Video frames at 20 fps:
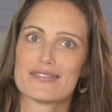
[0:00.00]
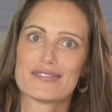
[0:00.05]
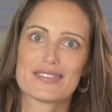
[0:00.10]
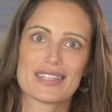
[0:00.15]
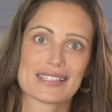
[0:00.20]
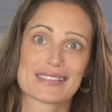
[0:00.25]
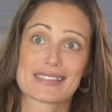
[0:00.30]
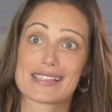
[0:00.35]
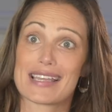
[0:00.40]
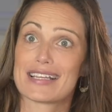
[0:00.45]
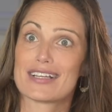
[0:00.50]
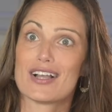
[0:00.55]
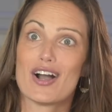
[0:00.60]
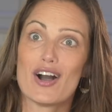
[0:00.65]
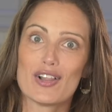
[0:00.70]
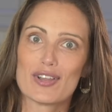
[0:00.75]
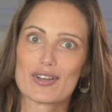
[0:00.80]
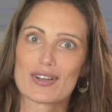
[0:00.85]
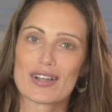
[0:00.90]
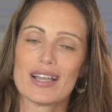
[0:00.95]
of things like
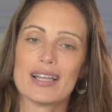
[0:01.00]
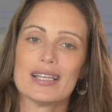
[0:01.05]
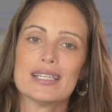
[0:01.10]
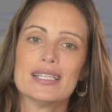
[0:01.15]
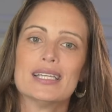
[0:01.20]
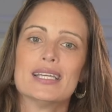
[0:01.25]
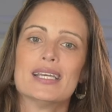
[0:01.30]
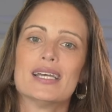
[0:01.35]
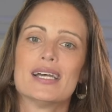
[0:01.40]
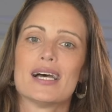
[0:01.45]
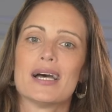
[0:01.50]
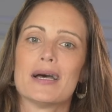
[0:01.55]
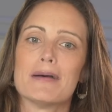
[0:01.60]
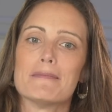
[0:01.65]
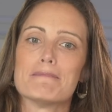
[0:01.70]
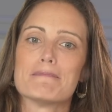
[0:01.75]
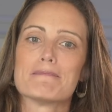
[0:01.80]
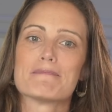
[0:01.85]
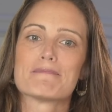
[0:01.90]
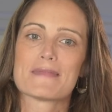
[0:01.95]
cholera,
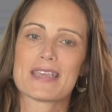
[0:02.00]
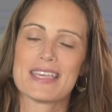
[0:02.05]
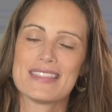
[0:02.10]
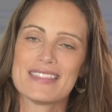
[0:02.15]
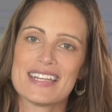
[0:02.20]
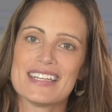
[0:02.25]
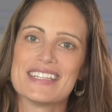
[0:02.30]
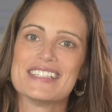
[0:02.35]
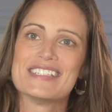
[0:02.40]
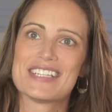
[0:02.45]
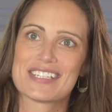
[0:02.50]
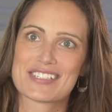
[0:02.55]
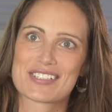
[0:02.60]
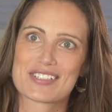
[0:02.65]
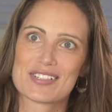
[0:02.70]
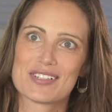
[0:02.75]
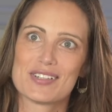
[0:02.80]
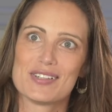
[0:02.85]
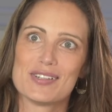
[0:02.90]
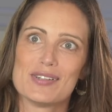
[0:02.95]
um, and then
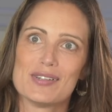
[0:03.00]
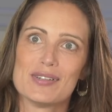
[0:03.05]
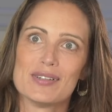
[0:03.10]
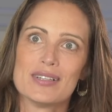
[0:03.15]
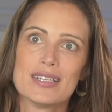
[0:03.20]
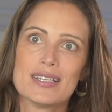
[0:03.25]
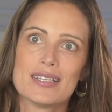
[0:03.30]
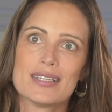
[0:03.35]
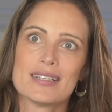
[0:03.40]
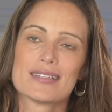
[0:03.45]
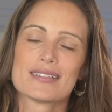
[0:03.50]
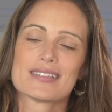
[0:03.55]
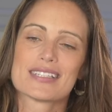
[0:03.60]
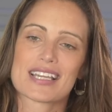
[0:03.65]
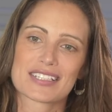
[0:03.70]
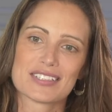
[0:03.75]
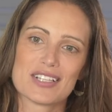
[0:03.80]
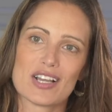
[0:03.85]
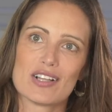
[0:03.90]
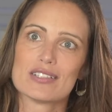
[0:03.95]
additional
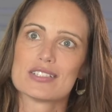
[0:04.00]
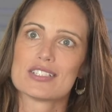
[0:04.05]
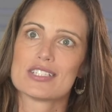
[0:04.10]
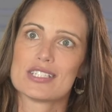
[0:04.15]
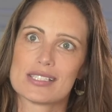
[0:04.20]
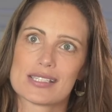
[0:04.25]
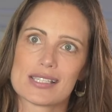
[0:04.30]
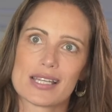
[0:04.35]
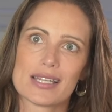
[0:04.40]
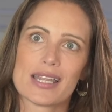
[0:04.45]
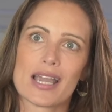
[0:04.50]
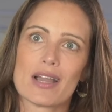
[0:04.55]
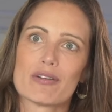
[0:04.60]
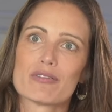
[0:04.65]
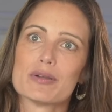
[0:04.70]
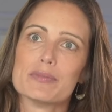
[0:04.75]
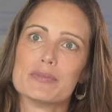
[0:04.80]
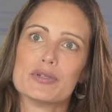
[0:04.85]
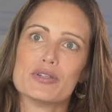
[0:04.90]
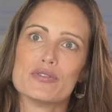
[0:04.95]
technologies that now
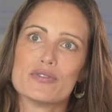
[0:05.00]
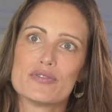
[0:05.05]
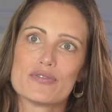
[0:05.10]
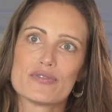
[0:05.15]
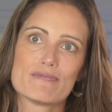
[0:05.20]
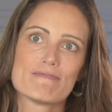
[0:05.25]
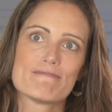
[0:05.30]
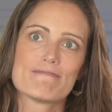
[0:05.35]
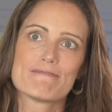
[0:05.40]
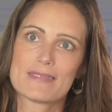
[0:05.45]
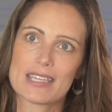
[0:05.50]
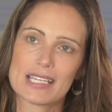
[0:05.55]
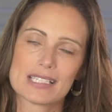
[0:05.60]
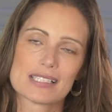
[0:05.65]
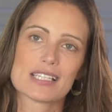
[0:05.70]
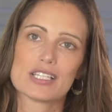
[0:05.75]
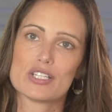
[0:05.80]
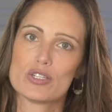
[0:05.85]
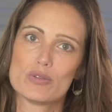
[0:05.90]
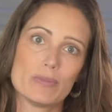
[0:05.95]
remove
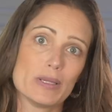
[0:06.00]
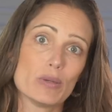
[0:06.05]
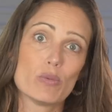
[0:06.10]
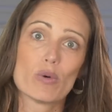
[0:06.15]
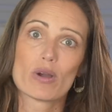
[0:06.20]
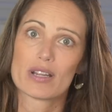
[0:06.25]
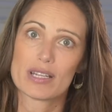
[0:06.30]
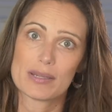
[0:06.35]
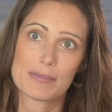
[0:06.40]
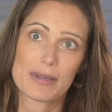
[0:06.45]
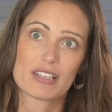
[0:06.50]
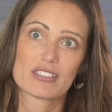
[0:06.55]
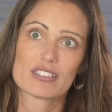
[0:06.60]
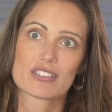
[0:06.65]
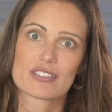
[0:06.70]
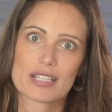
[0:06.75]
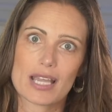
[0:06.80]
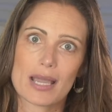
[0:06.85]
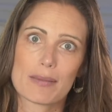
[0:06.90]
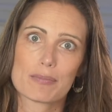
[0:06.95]
things that you'd be worried about in
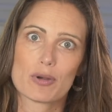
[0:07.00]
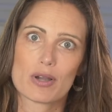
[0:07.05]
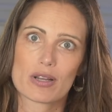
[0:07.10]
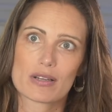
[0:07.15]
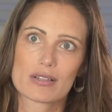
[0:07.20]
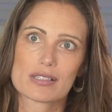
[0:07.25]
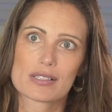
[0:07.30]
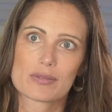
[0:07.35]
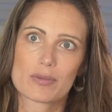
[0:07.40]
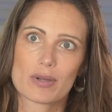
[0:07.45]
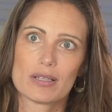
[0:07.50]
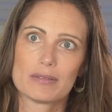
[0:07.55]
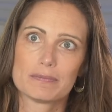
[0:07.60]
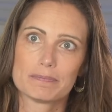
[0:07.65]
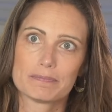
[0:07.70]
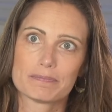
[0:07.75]
your tap water as well.